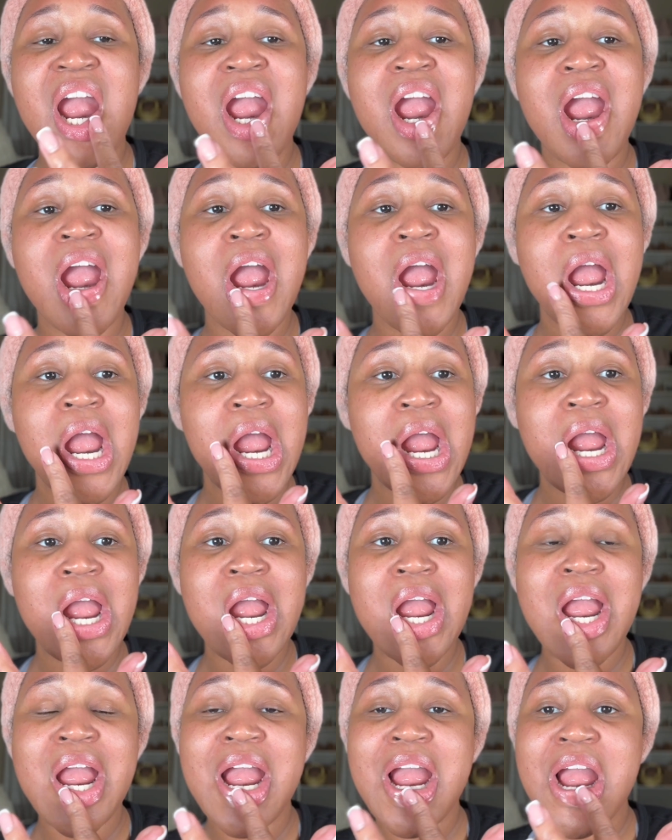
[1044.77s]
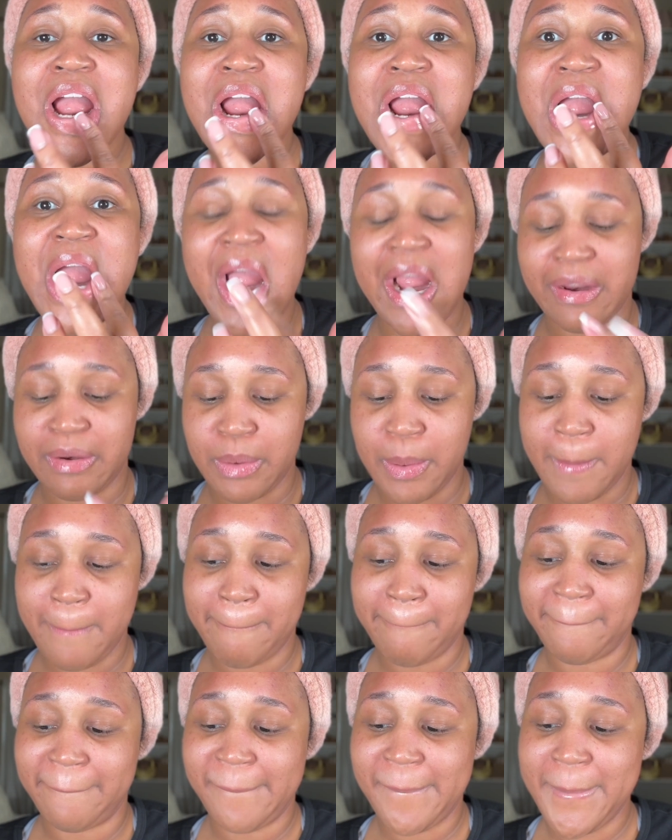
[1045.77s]
don't put me on. Every
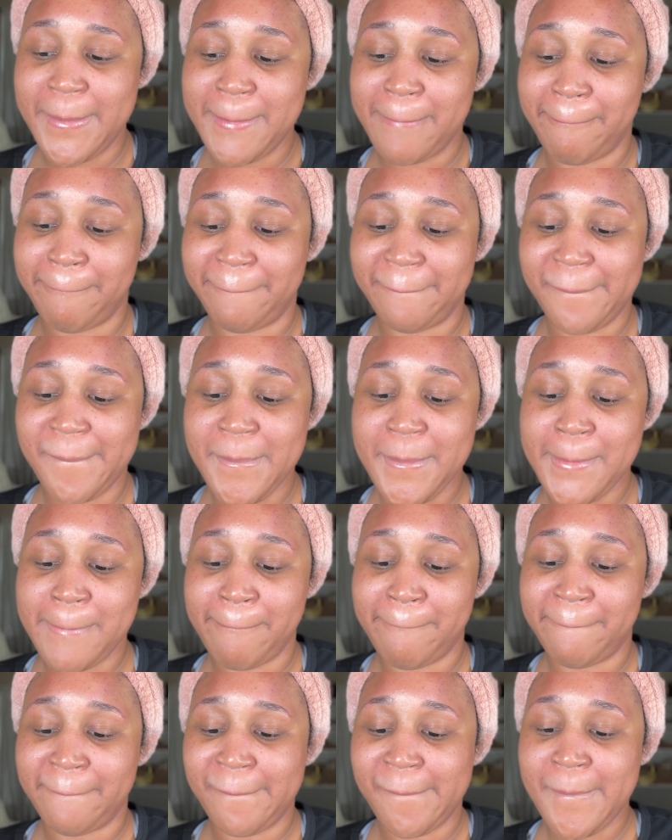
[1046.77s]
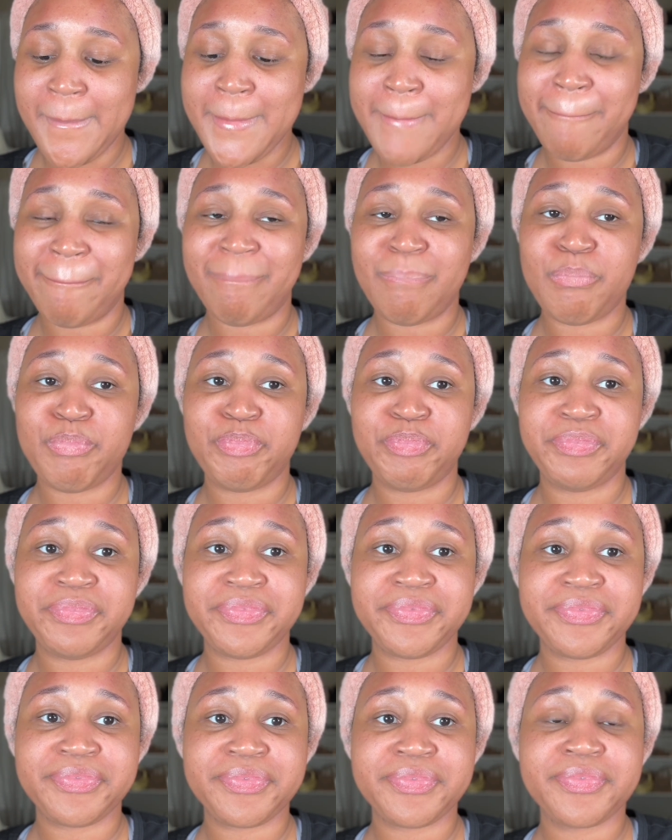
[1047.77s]
time I put this, like baby
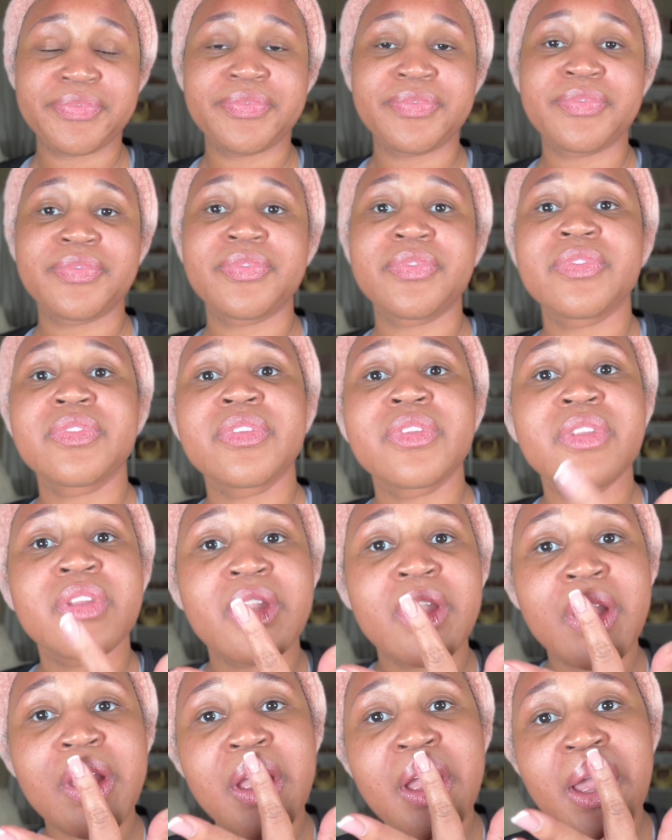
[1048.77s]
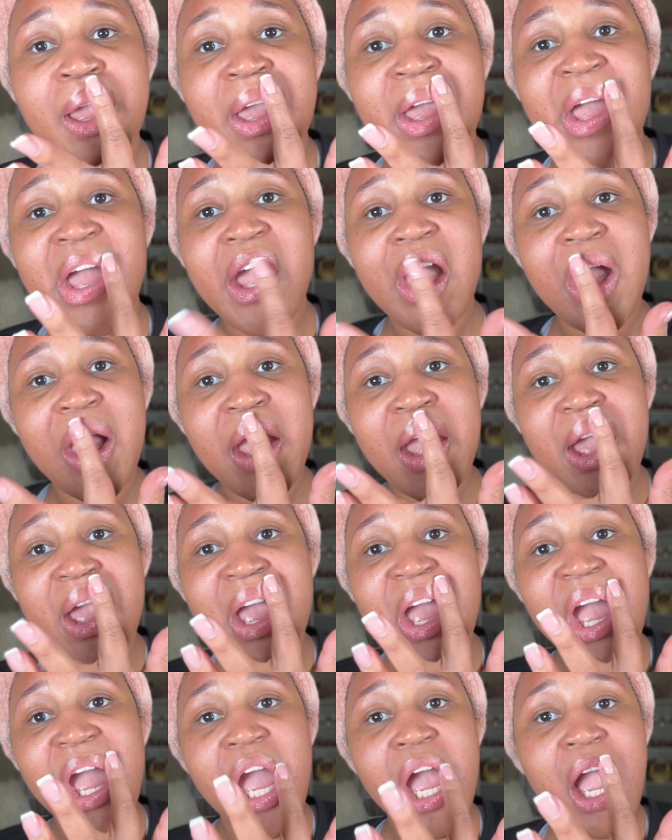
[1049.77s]
soft. I don't know what she
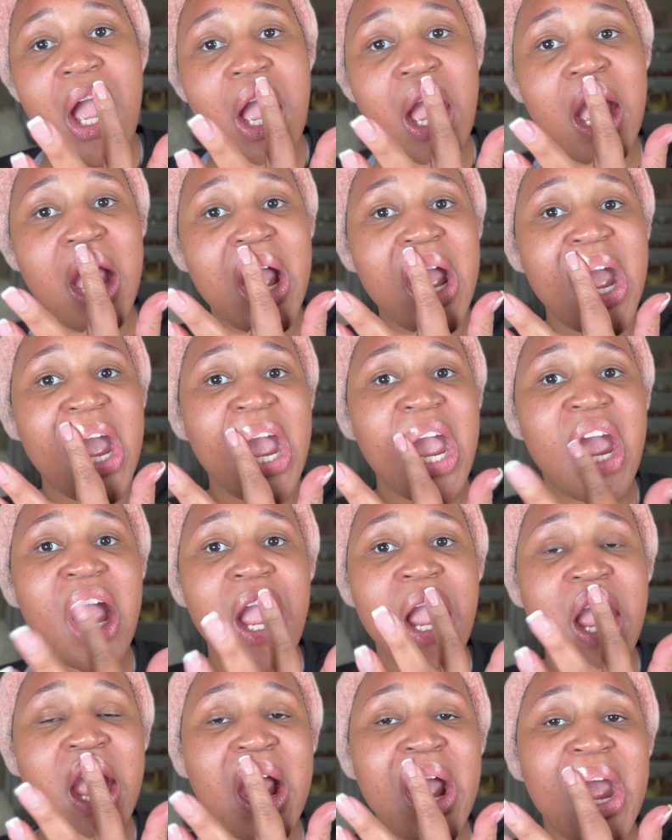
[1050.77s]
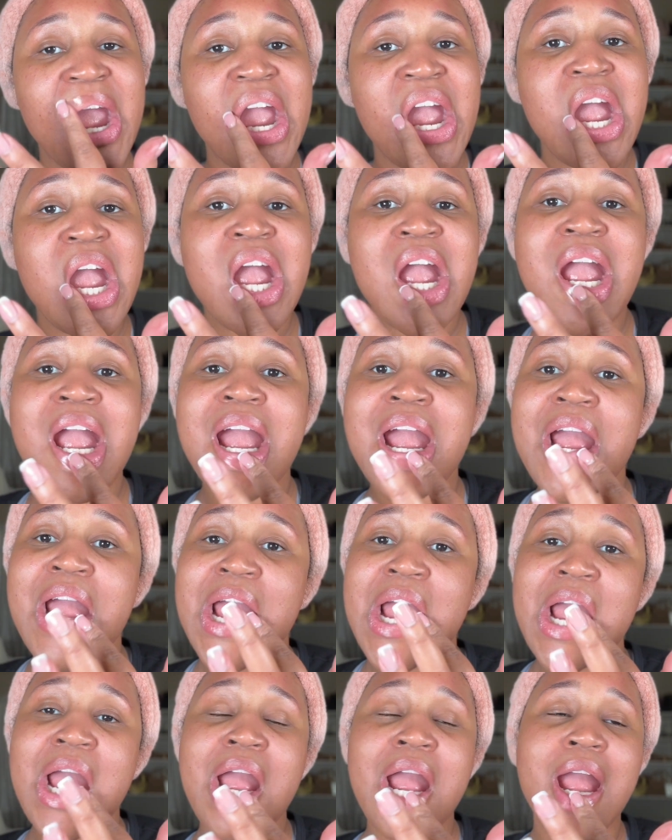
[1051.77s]
knew about that Vaseline, but girl,
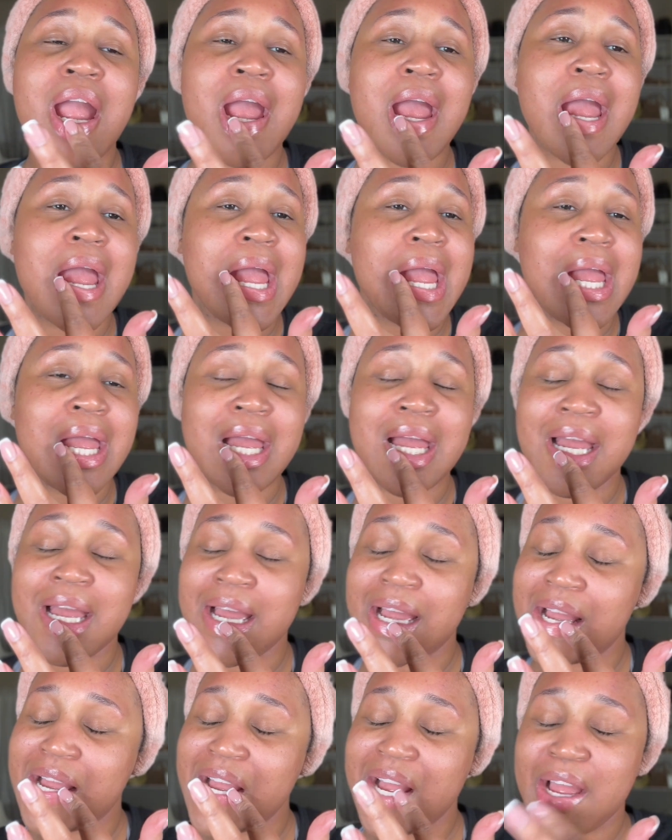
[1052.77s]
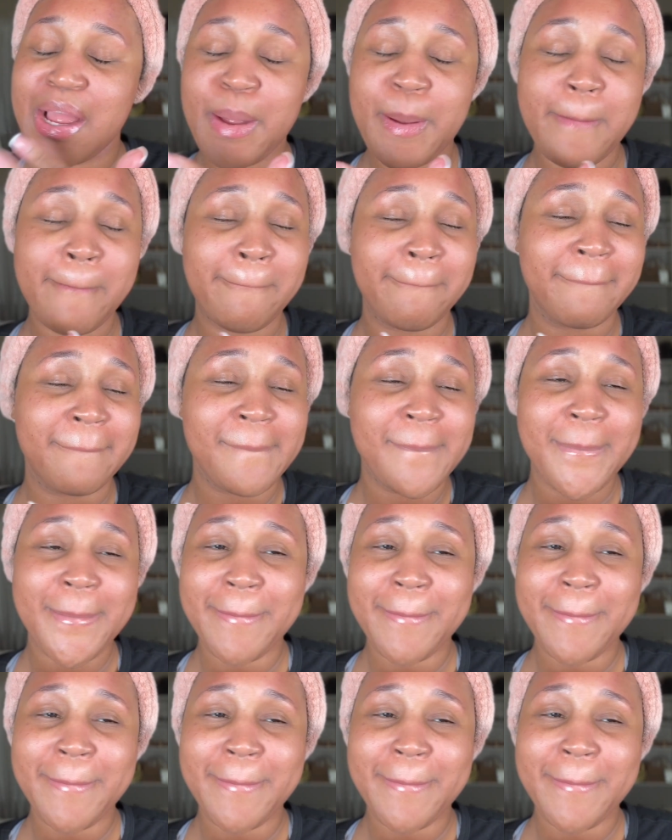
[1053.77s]
praise the heavens for that Vaseline.